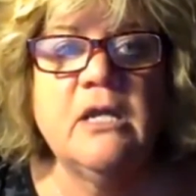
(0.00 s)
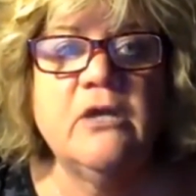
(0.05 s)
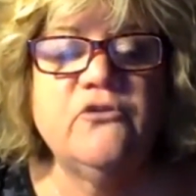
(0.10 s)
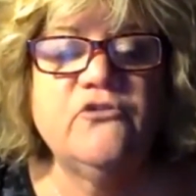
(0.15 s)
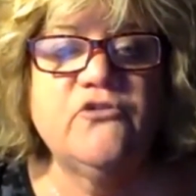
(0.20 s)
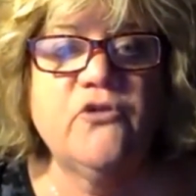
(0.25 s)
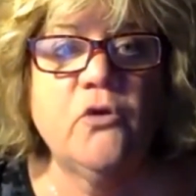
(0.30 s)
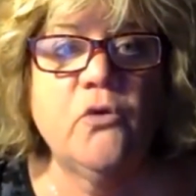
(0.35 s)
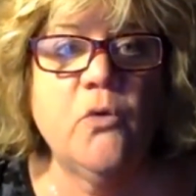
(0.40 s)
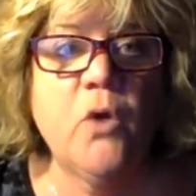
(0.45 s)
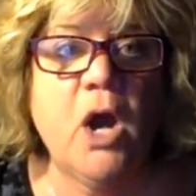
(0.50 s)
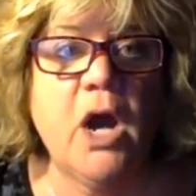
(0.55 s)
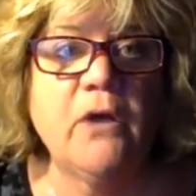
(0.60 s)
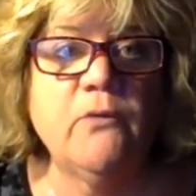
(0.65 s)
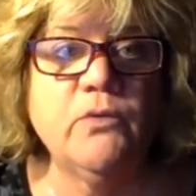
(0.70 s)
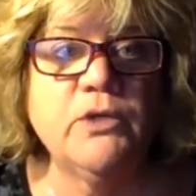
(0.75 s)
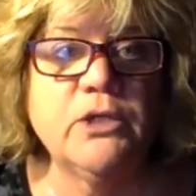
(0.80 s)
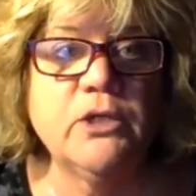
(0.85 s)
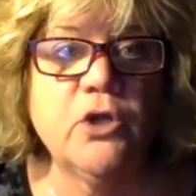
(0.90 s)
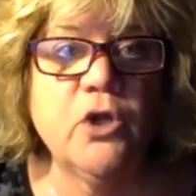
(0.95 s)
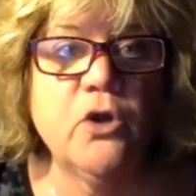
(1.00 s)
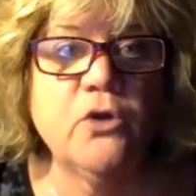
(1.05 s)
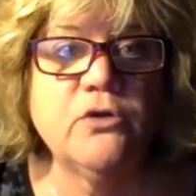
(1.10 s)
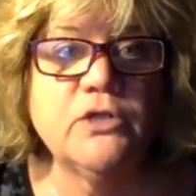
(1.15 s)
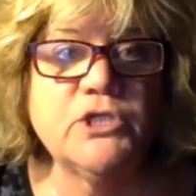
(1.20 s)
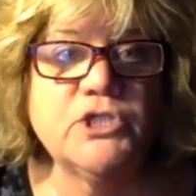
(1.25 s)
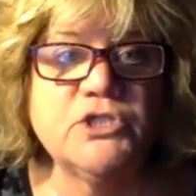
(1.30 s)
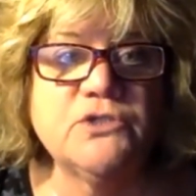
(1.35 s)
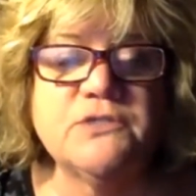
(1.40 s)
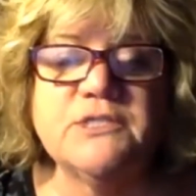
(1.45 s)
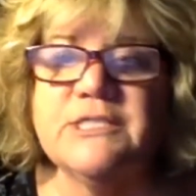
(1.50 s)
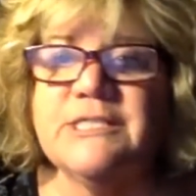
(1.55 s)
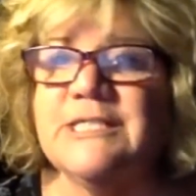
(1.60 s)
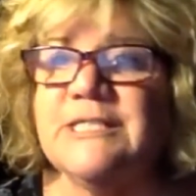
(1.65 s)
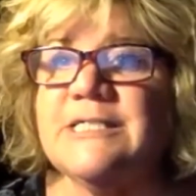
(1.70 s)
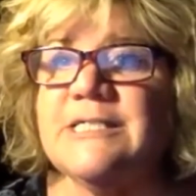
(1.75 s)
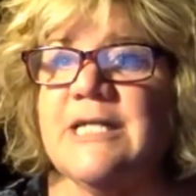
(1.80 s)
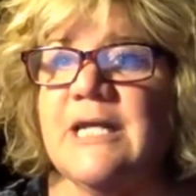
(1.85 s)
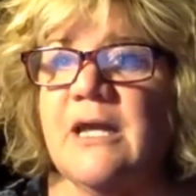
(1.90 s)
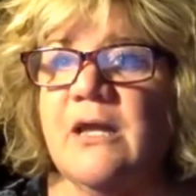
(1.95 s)
So I would encourage you to
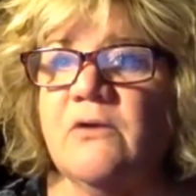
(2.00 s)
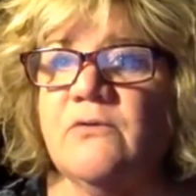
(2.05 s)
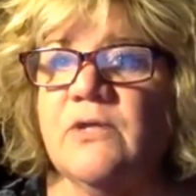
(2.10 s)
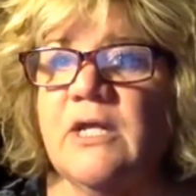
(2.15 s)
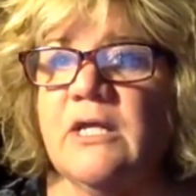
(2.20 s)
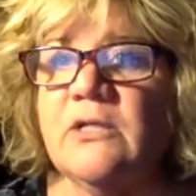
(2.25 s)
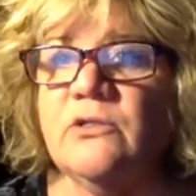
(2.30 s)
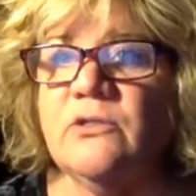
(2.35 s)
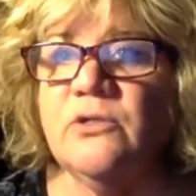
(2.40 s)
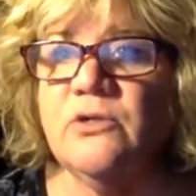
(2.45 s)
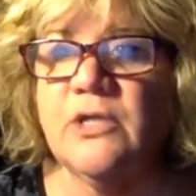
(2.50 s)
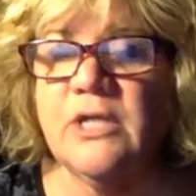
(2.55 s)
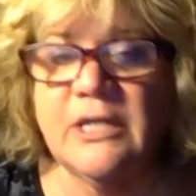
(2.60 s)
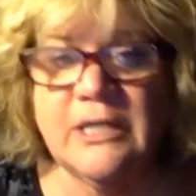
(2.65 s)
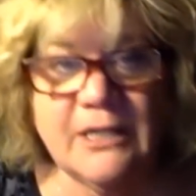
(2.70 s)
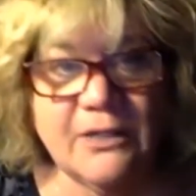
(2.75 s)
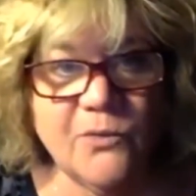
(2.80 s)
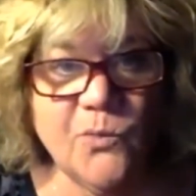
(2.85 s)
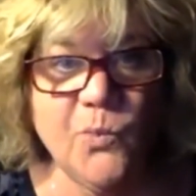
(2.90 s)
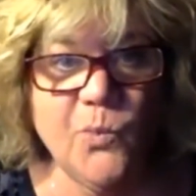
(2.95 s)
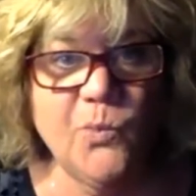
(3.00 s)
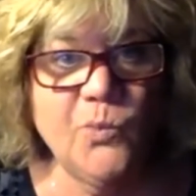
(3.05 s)
sit down and look at it.